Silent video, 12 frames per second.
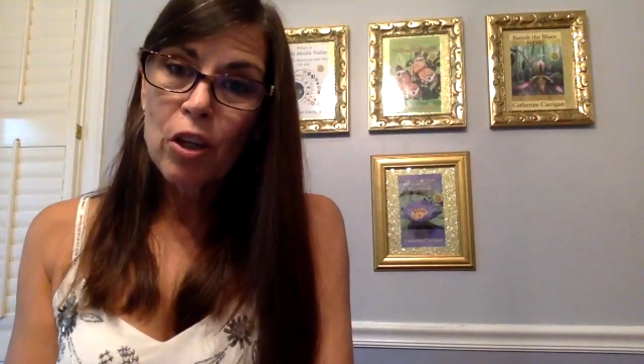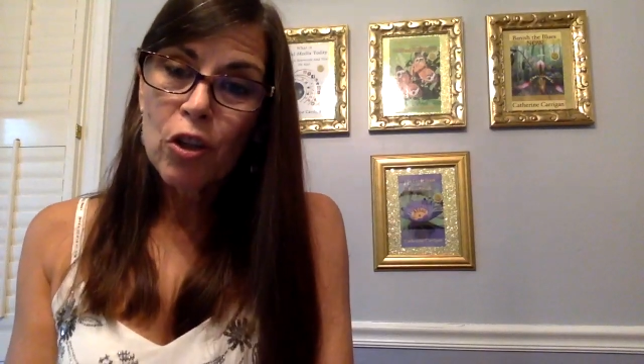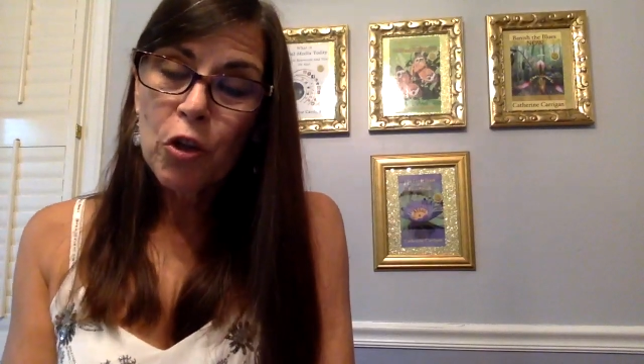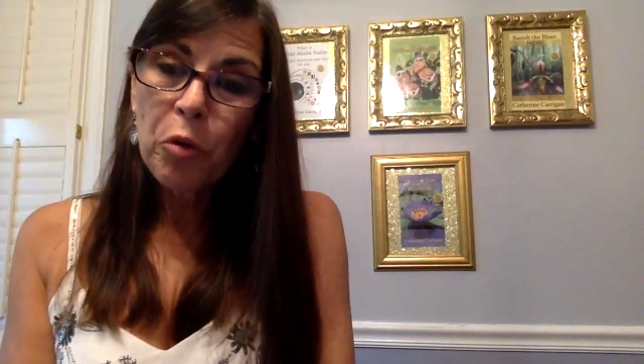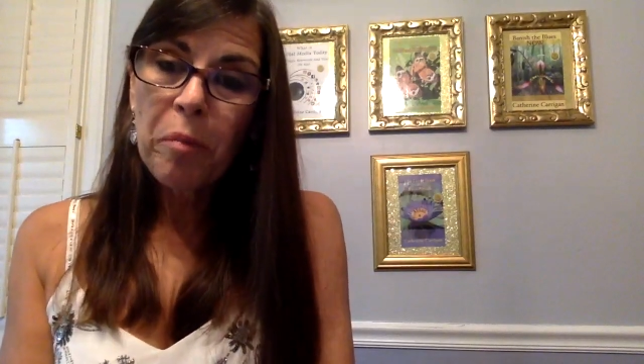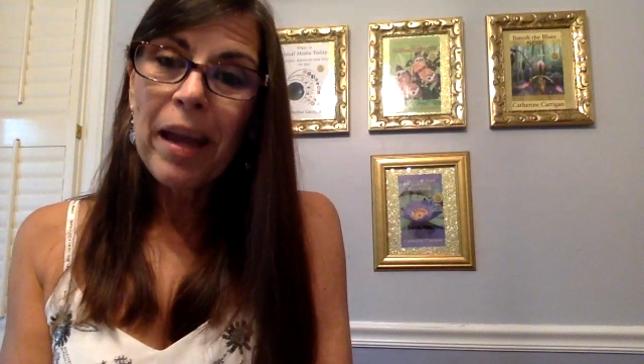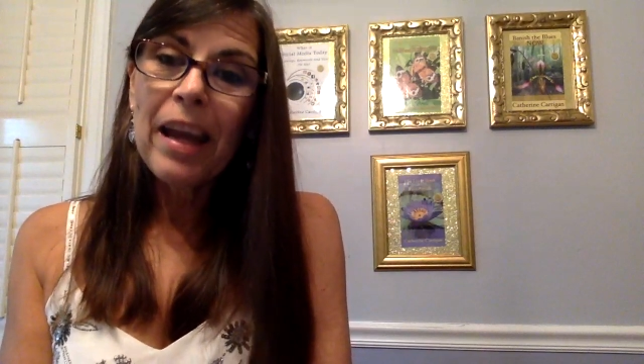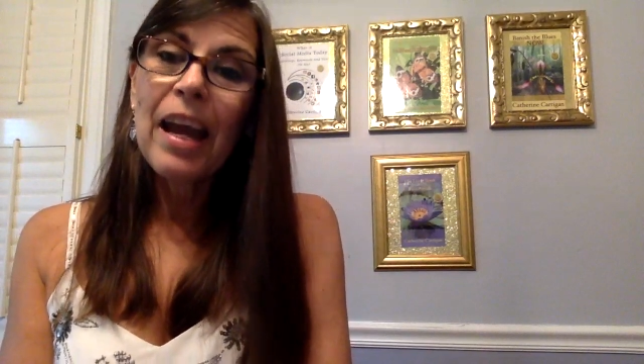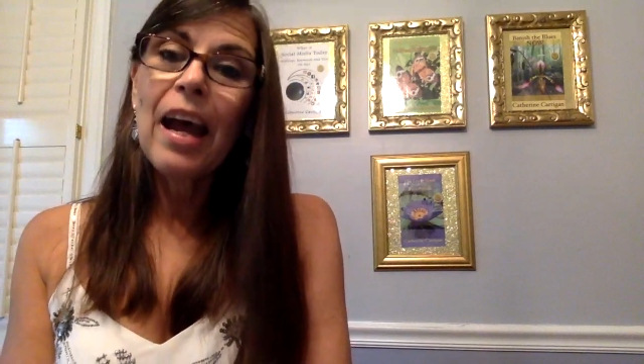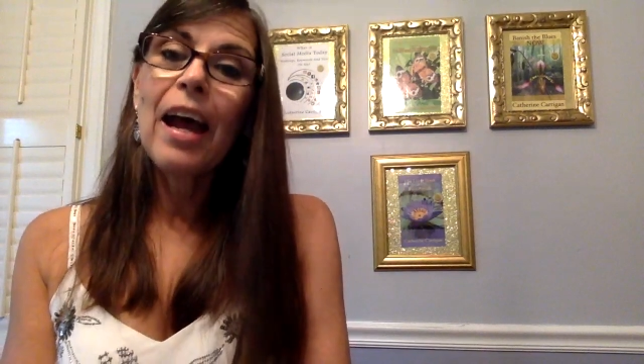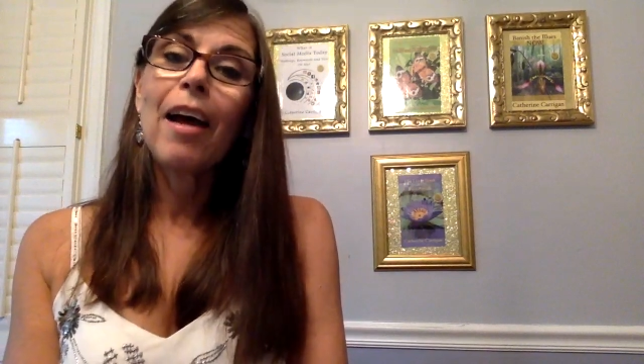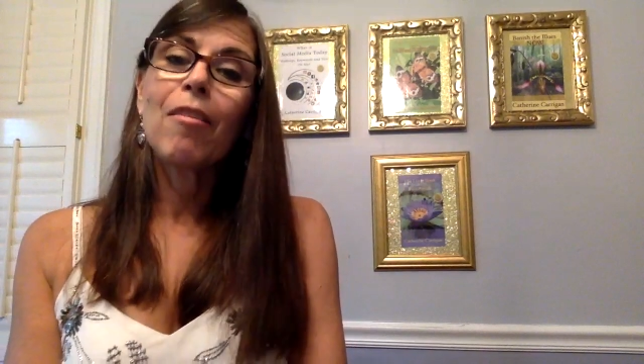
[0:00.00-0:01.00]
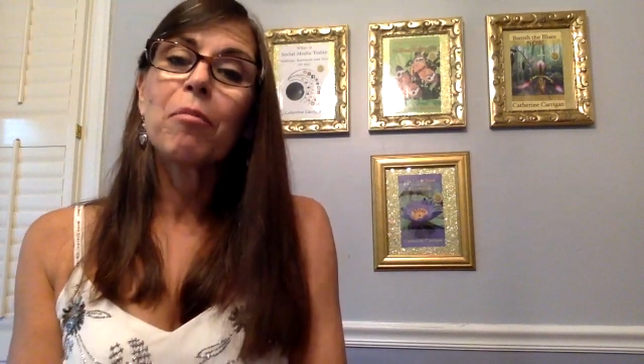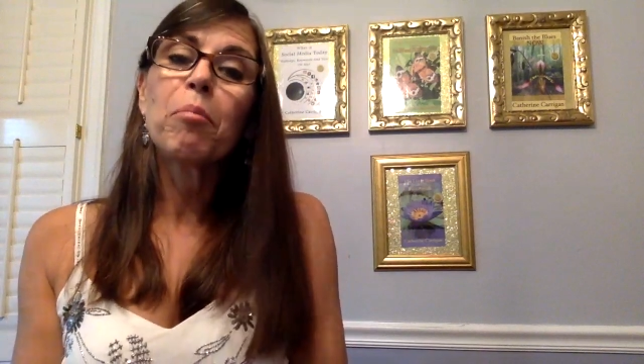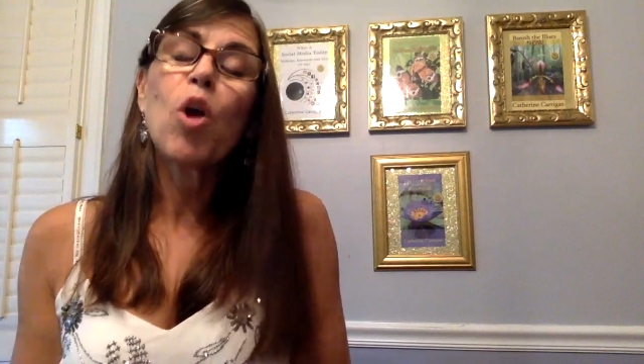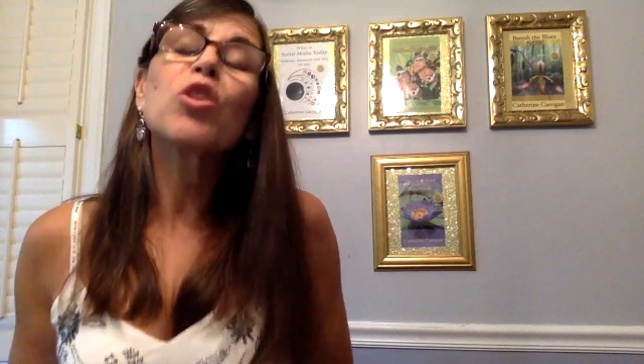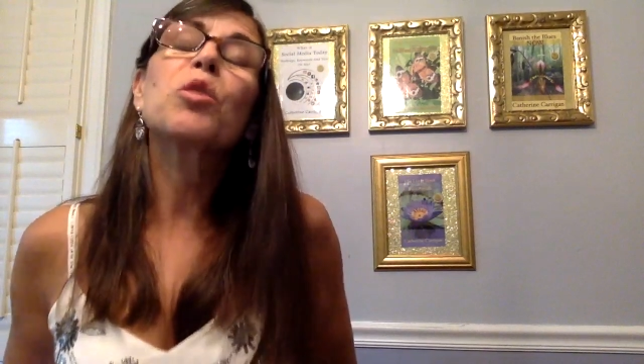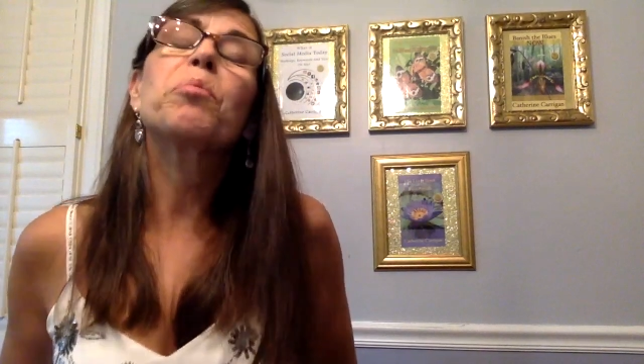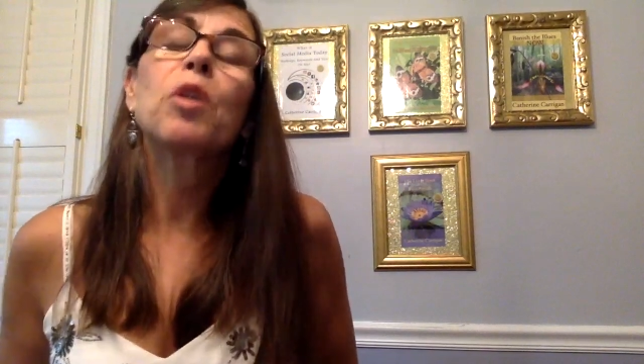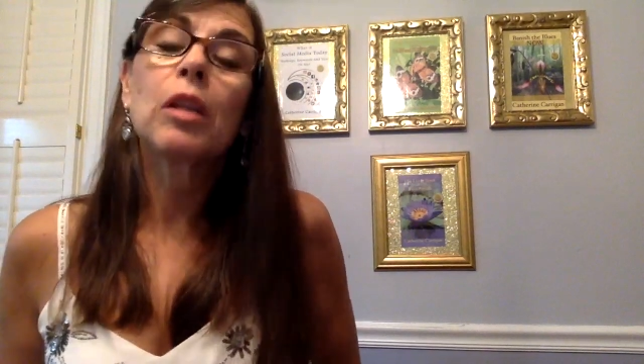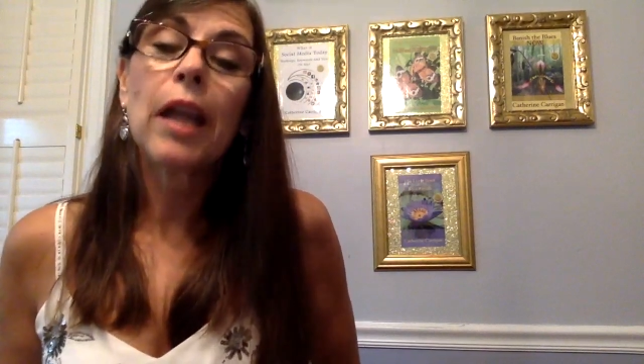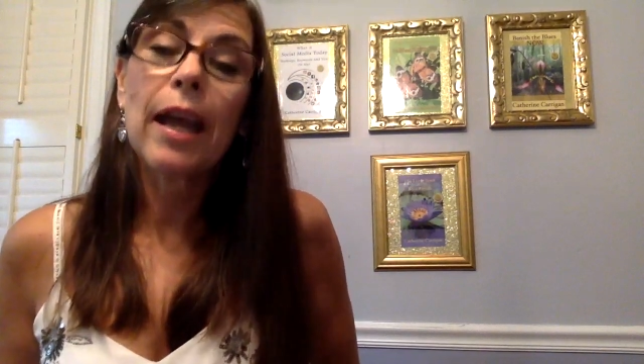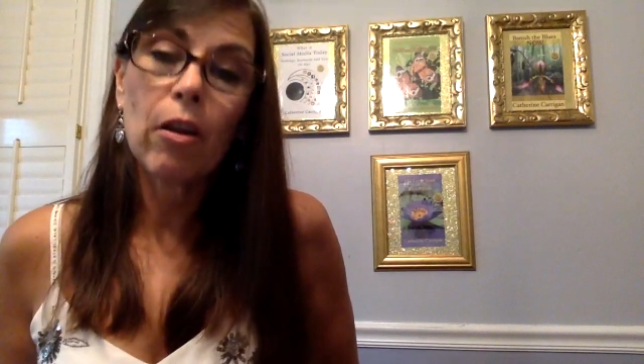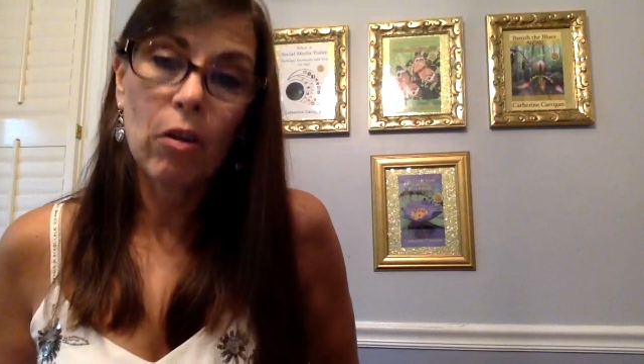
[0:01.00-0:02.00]
you may have multiple
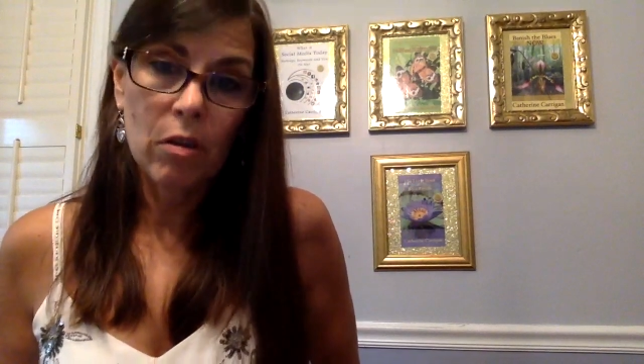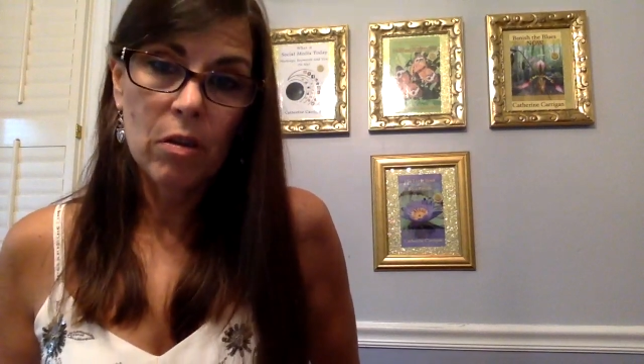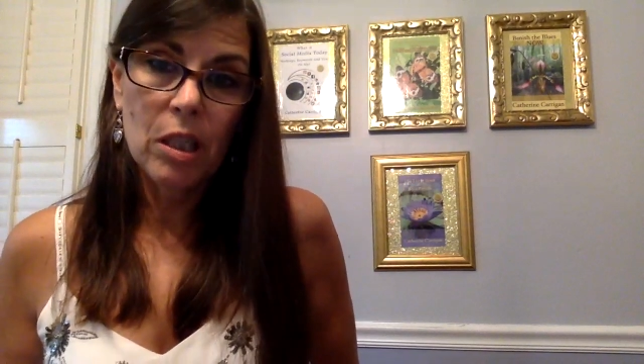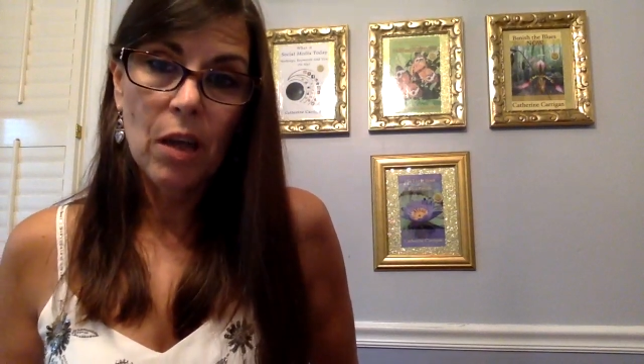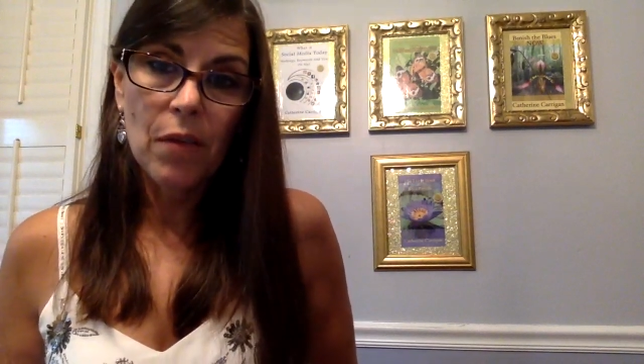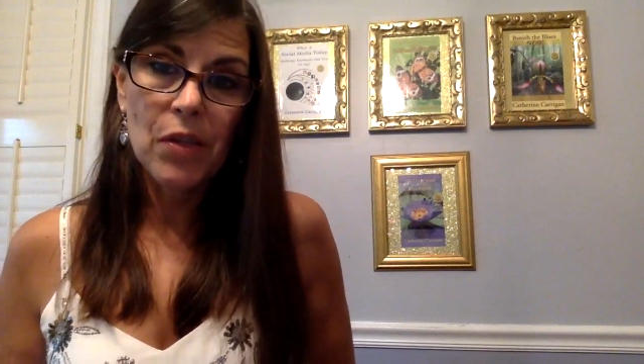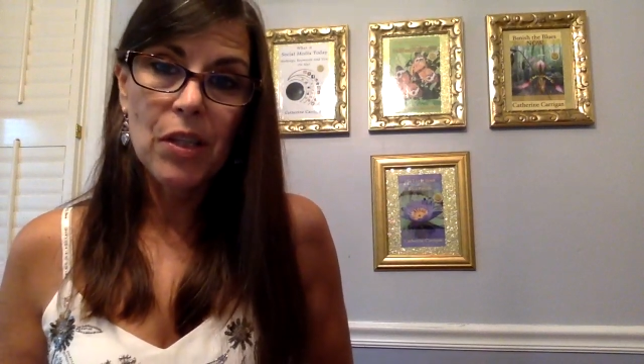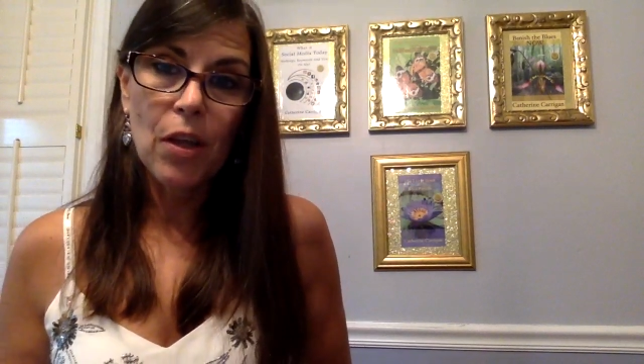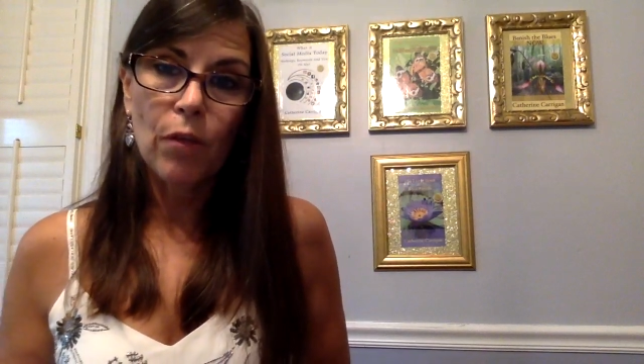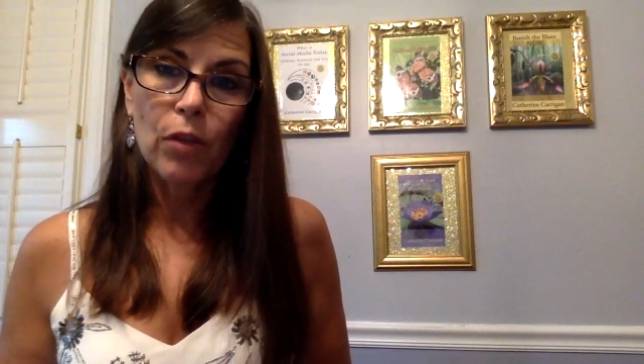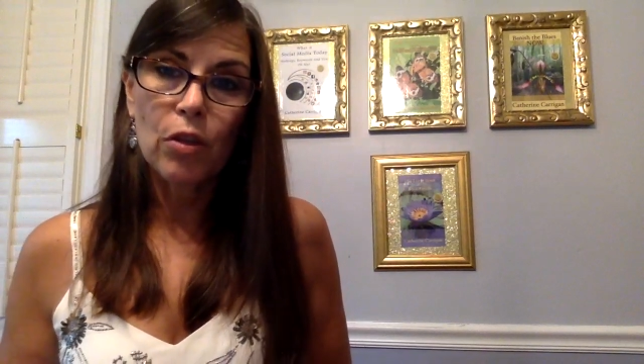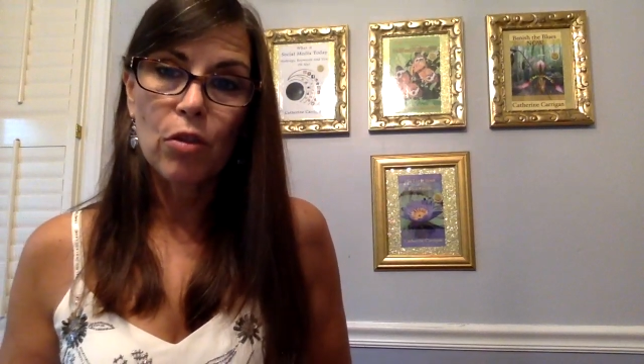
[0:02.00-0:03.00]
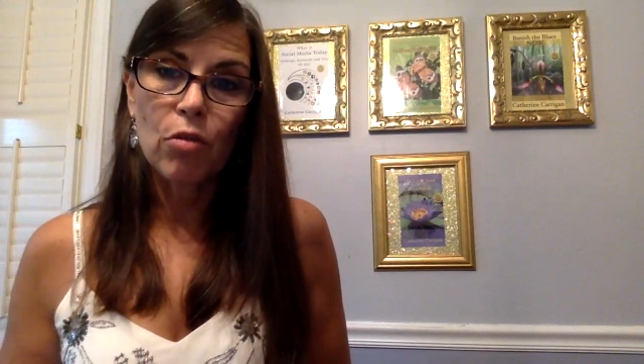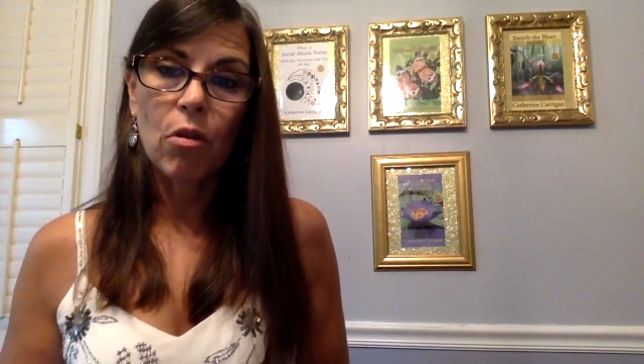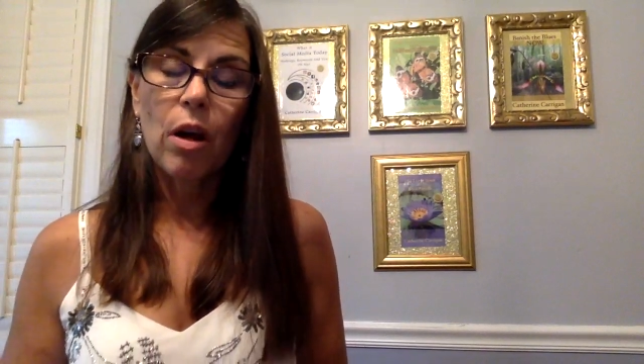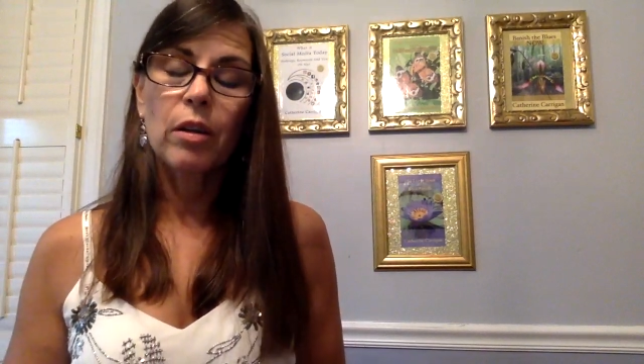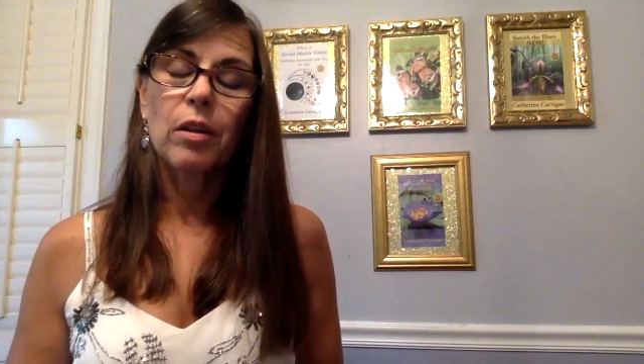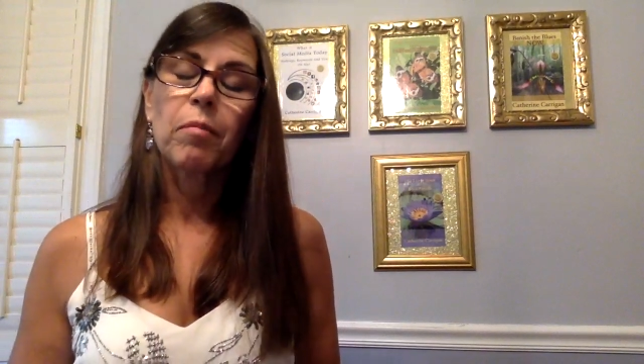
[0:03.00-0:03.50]
layers of self-destruct.